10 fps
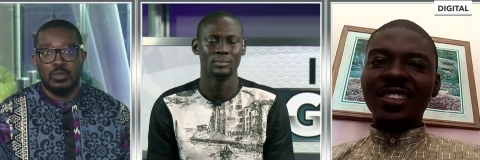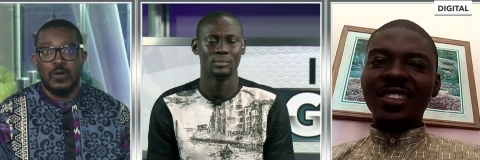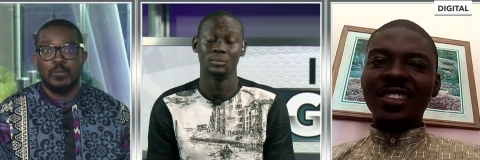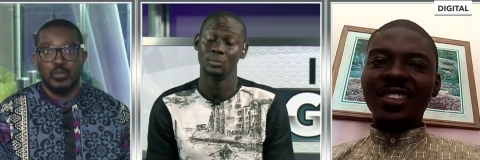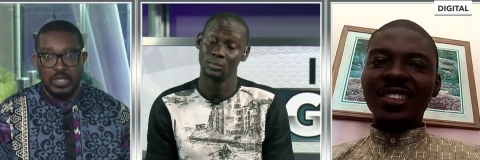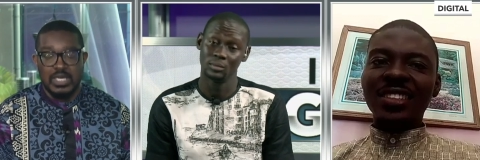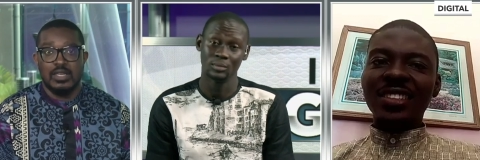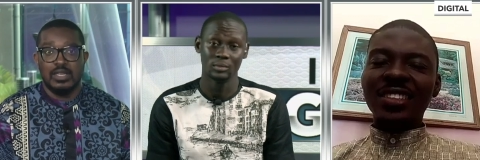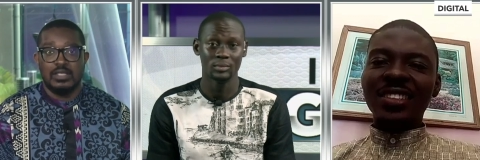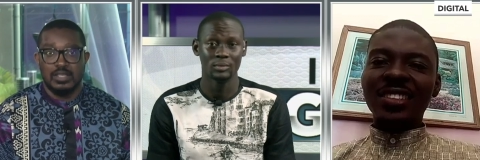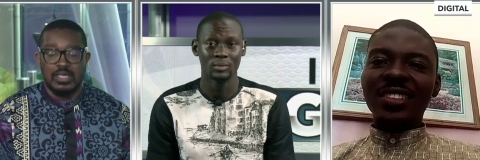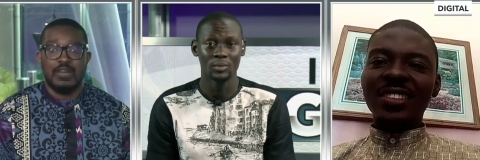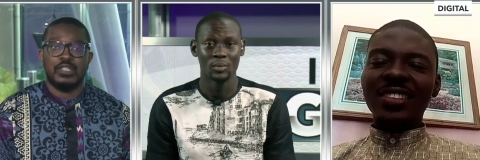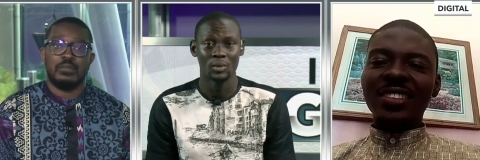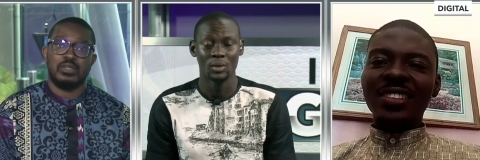Speaker 1: But regardless, it's a
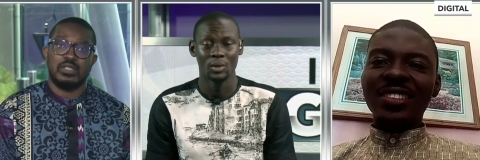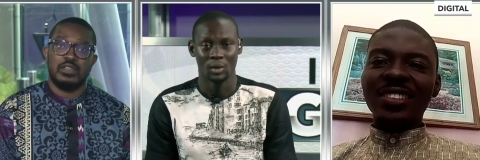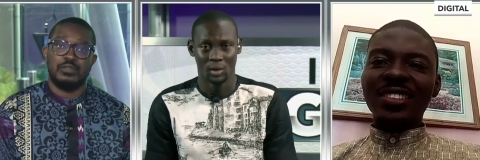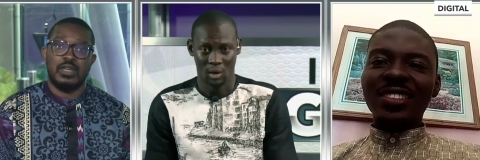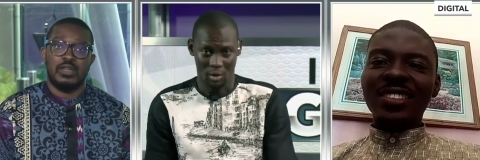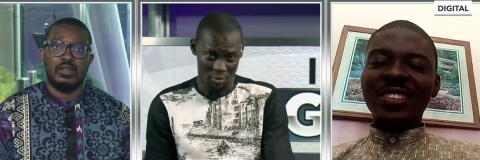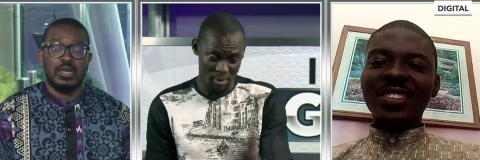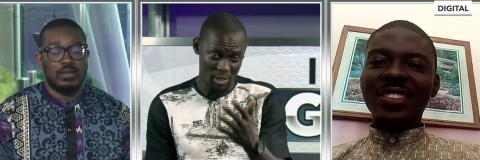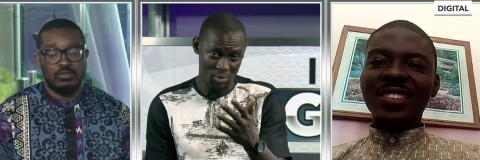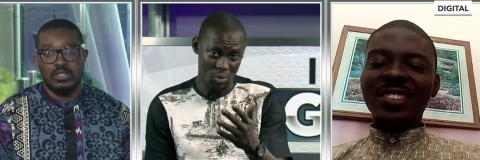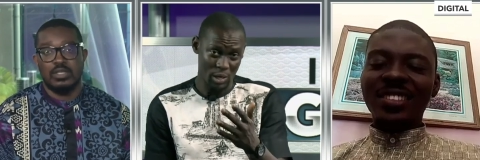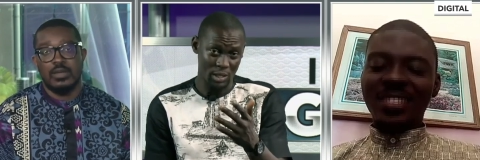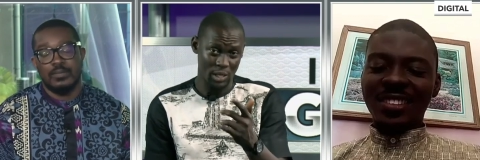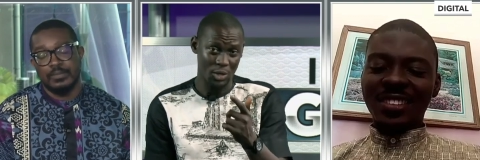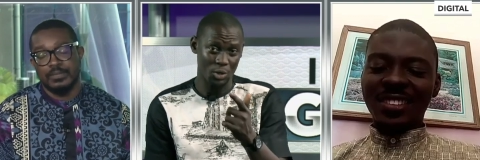CAF Champions League final. Femi, let's
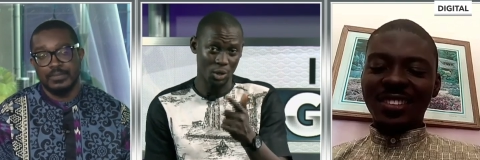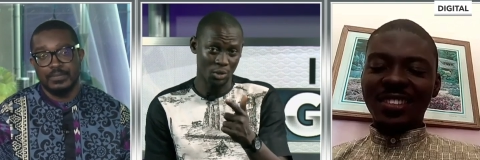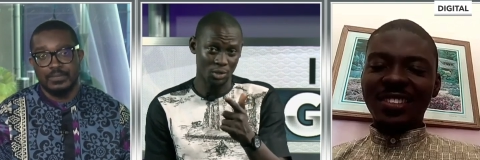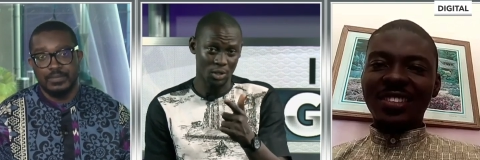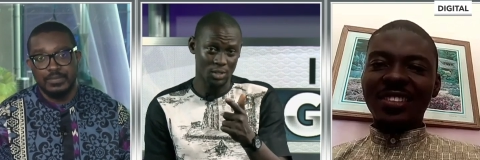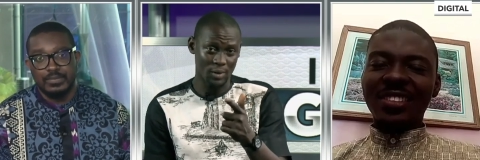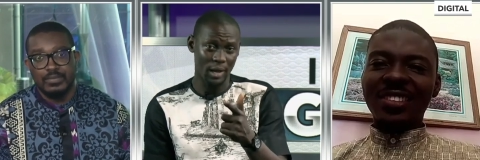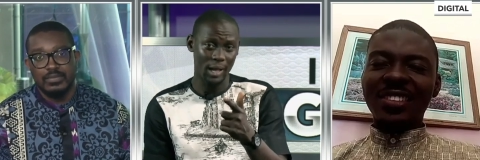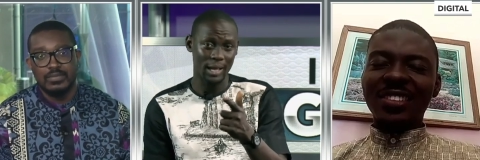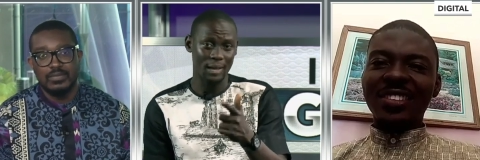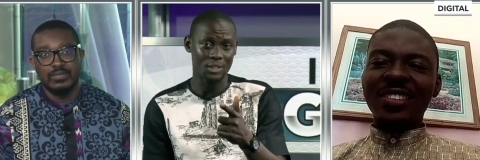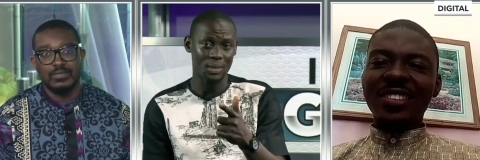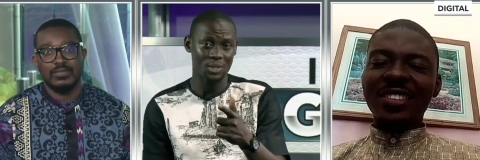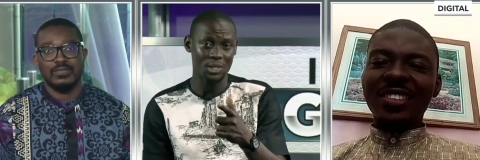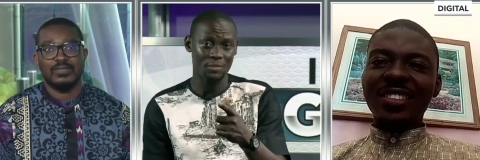quickly take your thoughts around that CAF
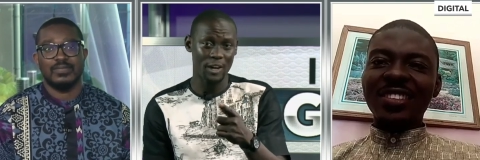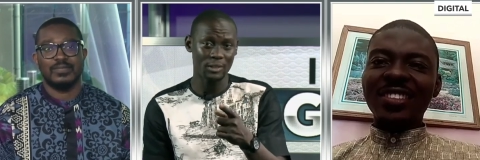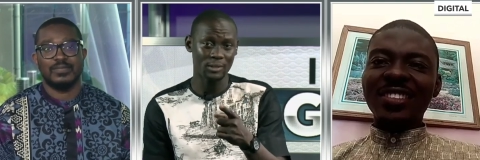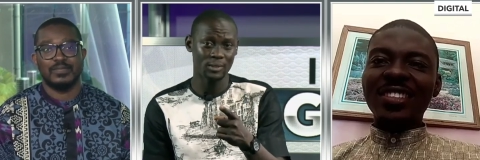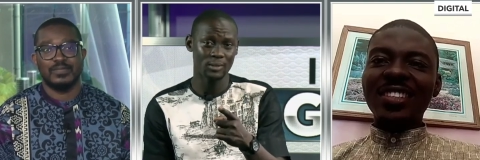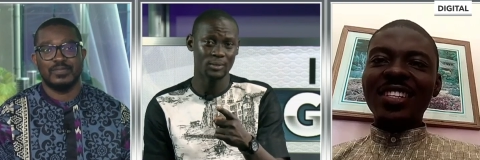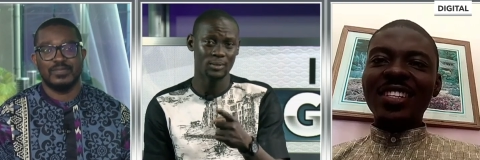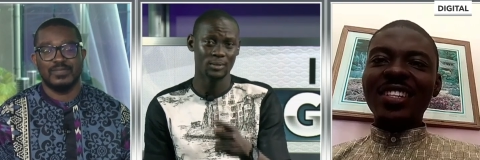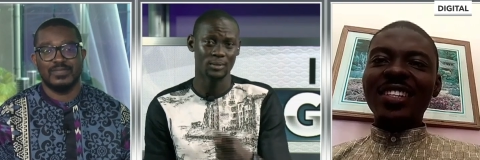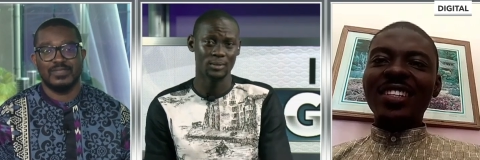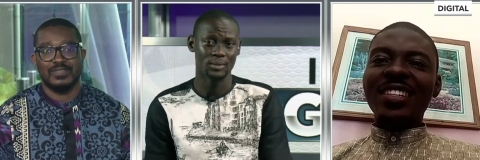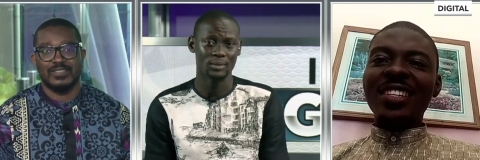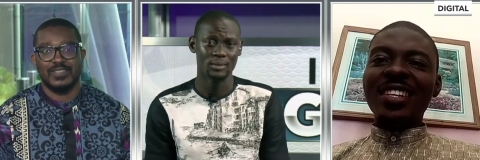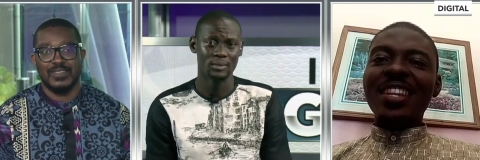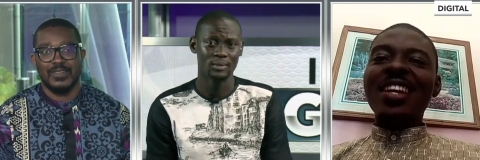Champions League final.
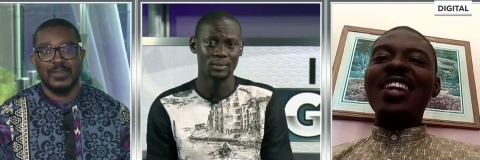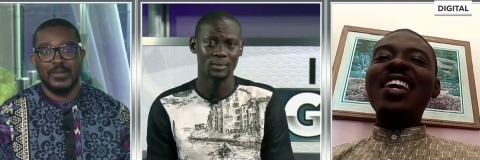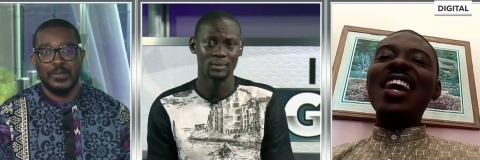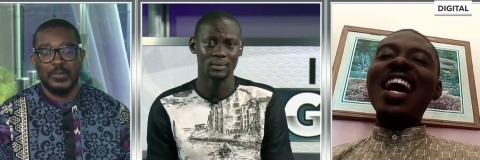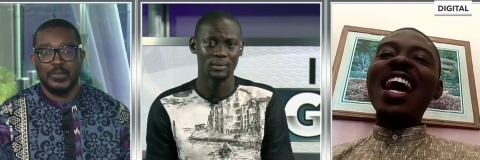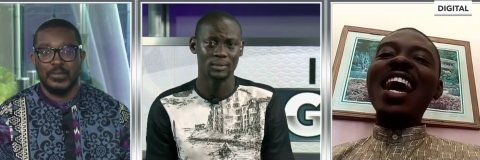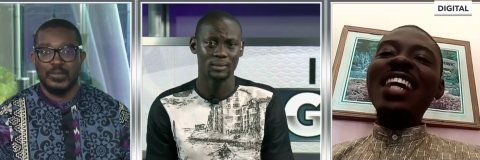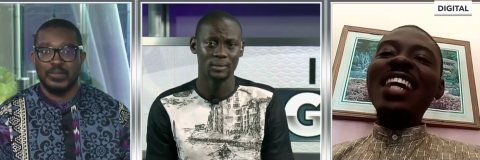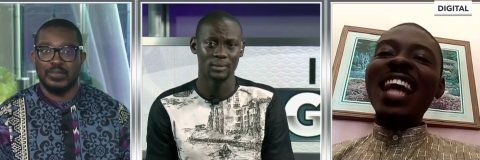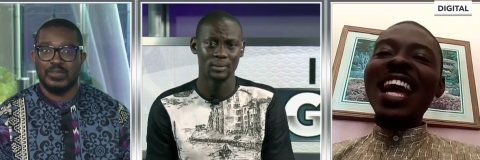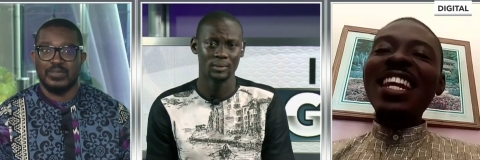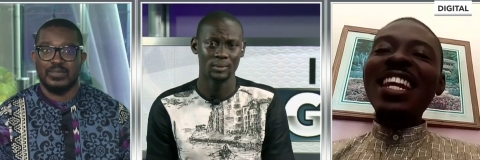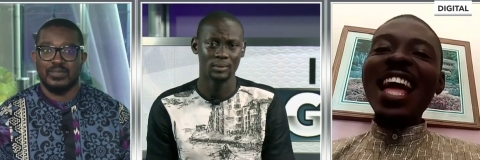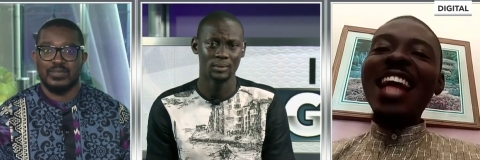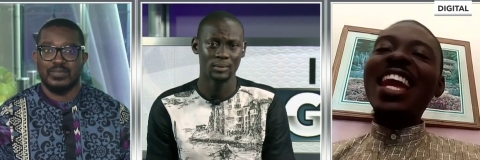
Speaker 2: Yeah, I, I, I, I
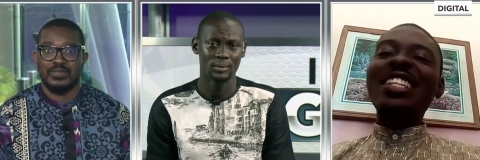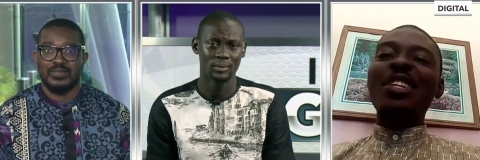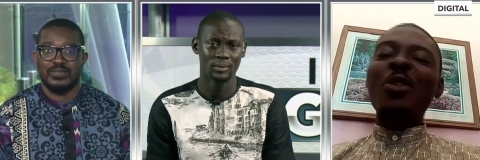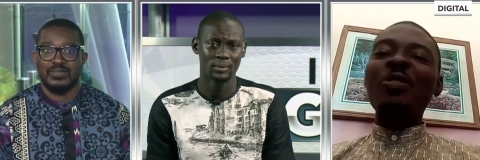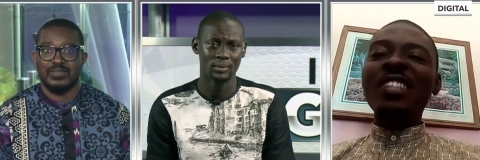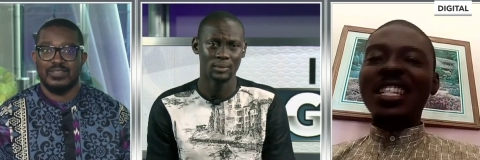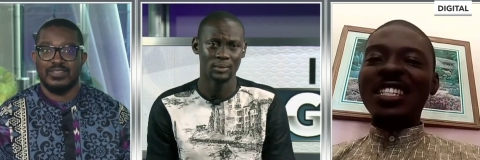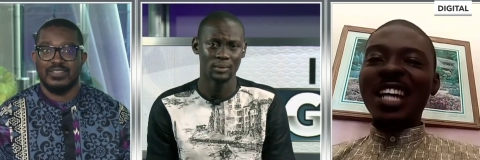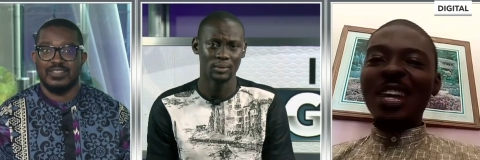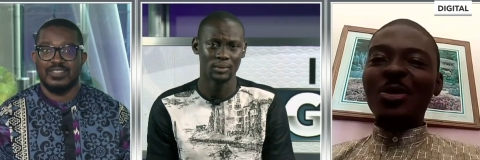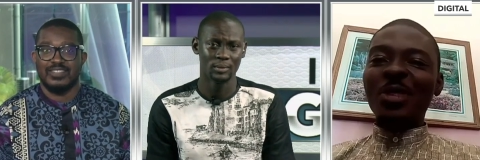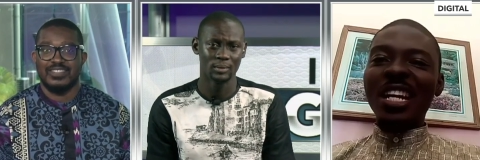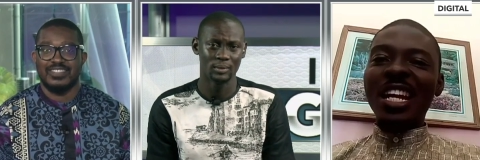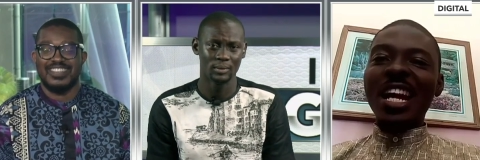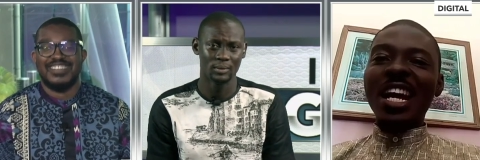like the COVID 19 angle, and I
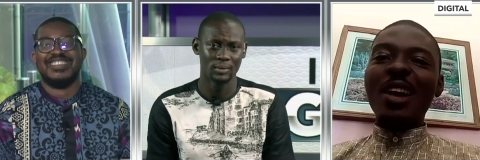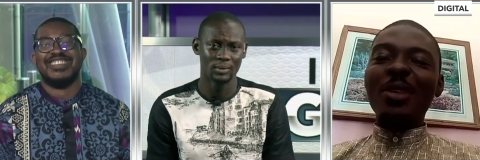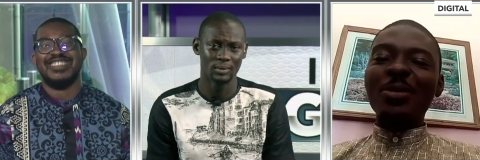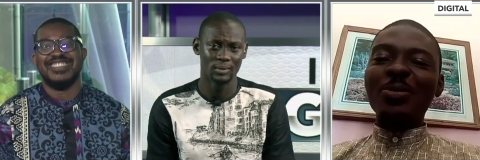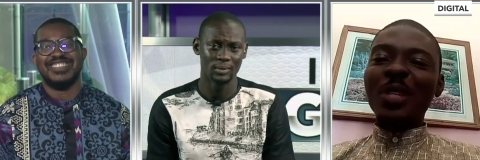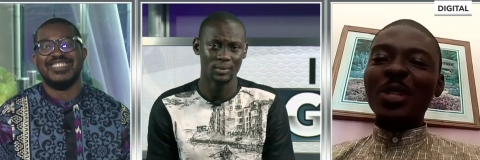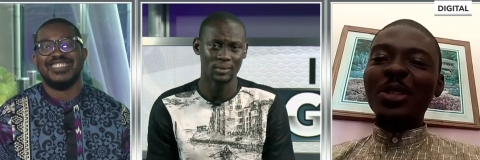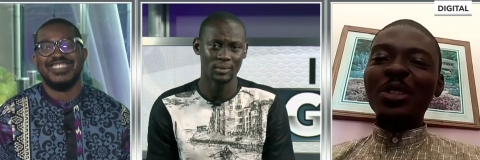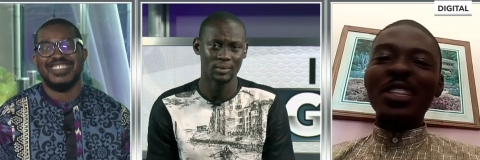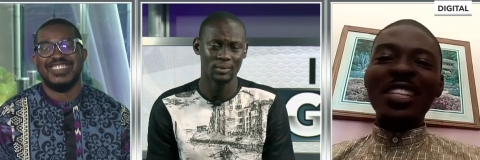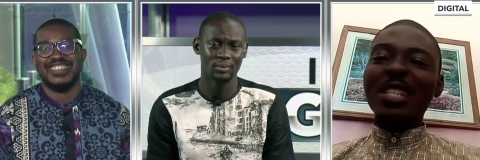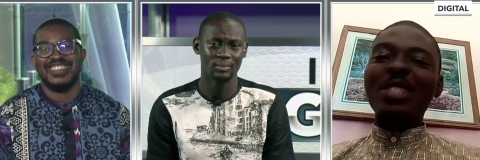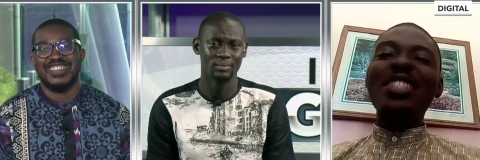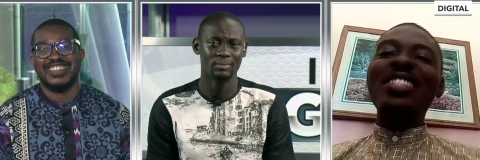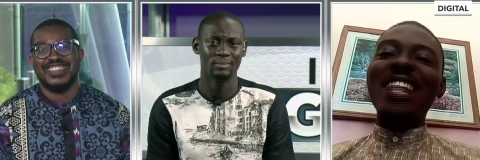like how you know it,
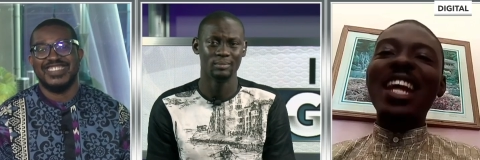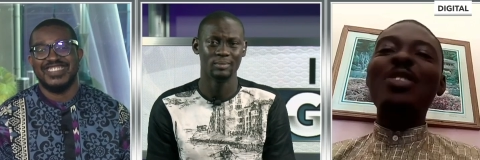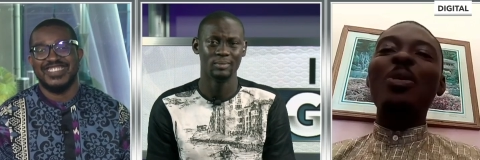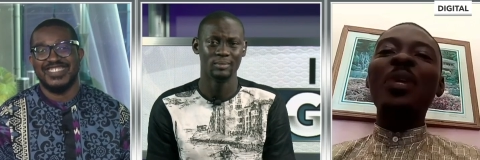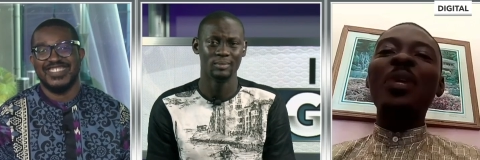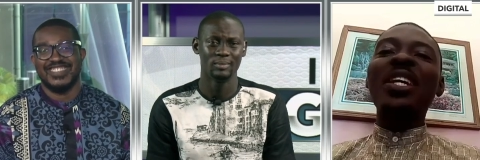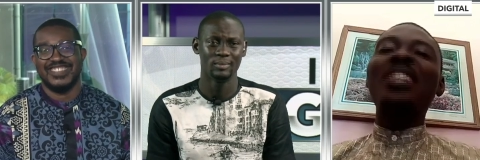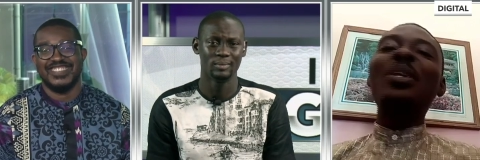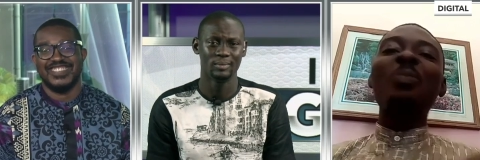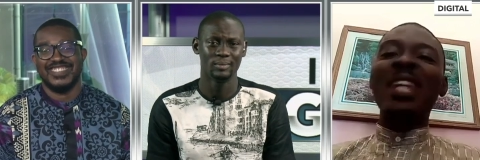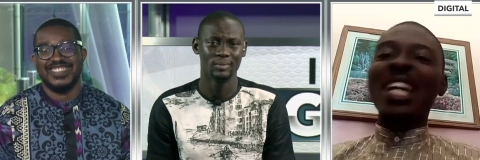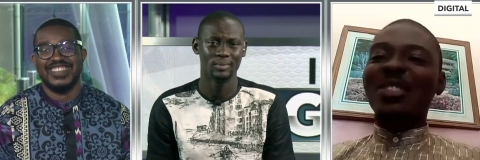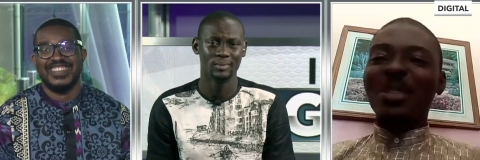it, decided to pick three players on each